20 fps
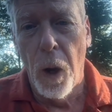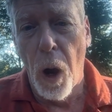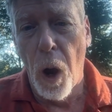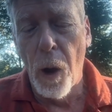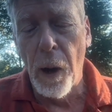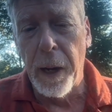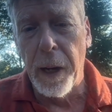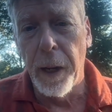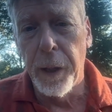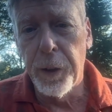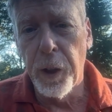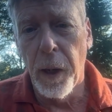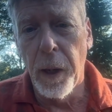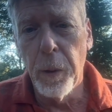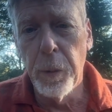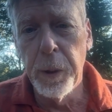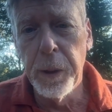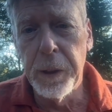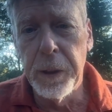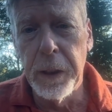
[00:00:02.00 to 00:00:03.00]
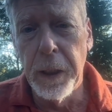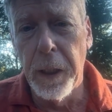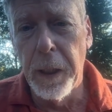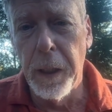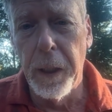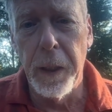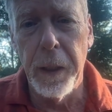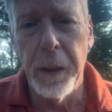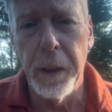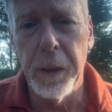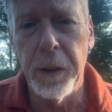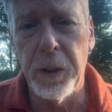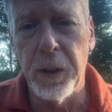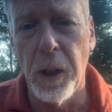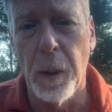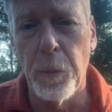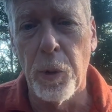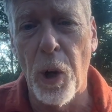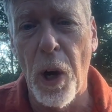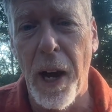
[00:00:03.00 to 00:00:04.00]
All right, I thought I would
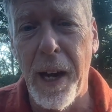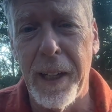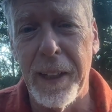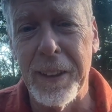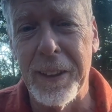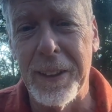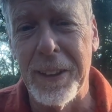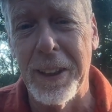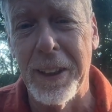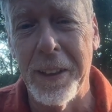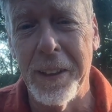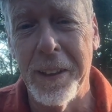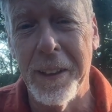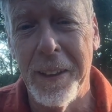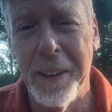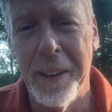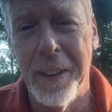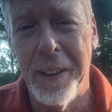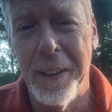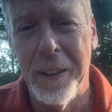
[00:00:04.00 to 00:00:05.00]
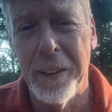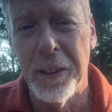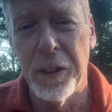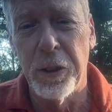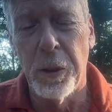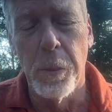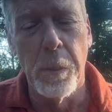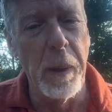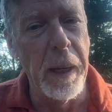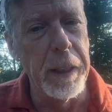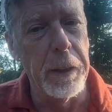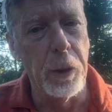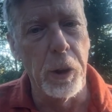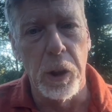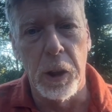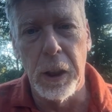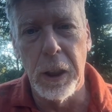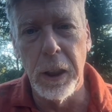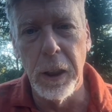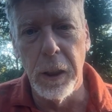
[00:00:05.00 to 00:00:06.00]
summarize some of my
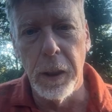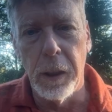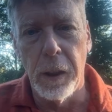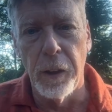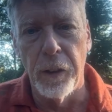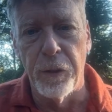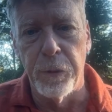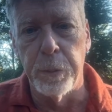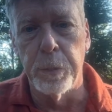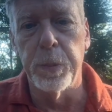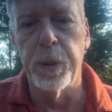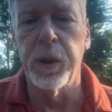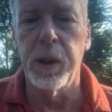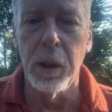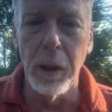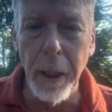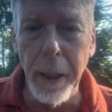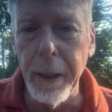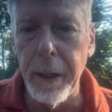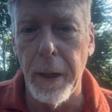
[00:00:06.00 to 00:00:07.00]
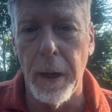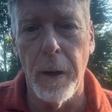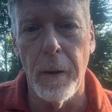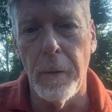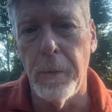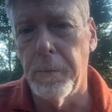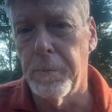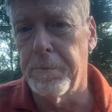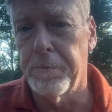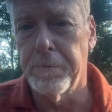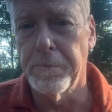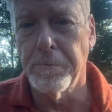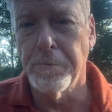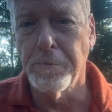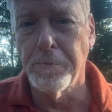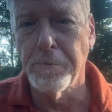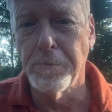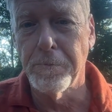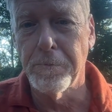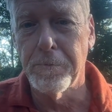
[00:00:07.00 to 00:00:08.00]
critique of Plato.
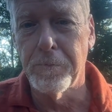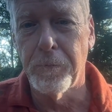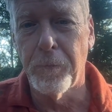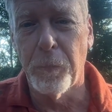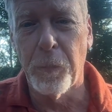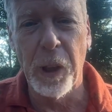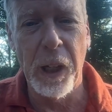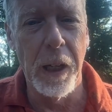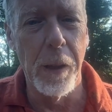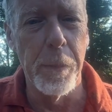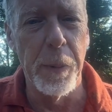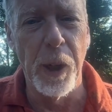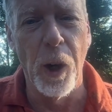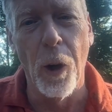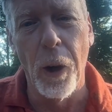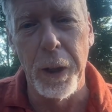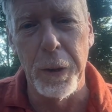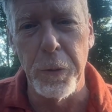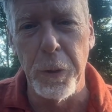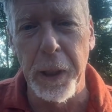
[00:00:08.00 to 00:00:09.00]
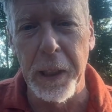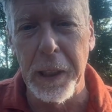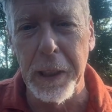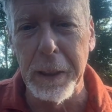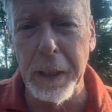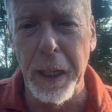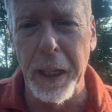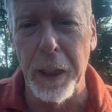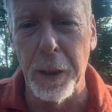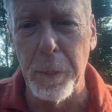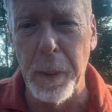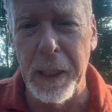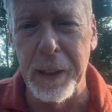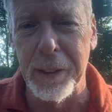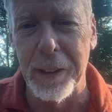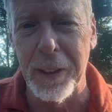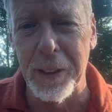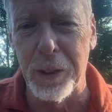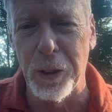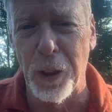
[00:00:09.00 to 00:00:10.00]
I've been arguing again about
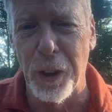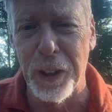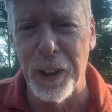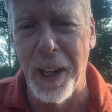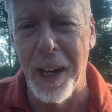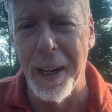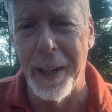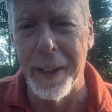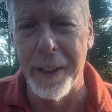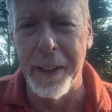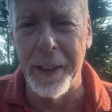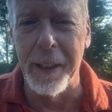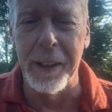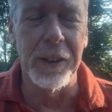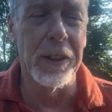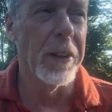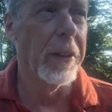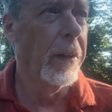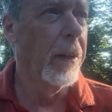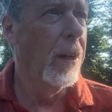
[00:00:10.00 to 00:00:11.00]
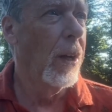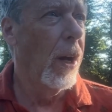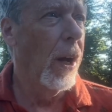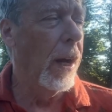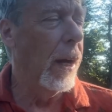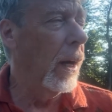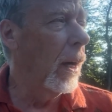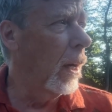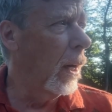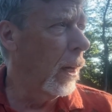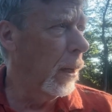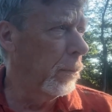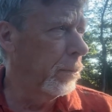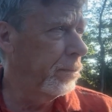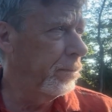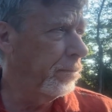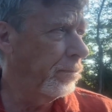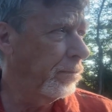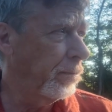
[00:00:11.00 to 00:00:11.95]
this online, I guess. Um,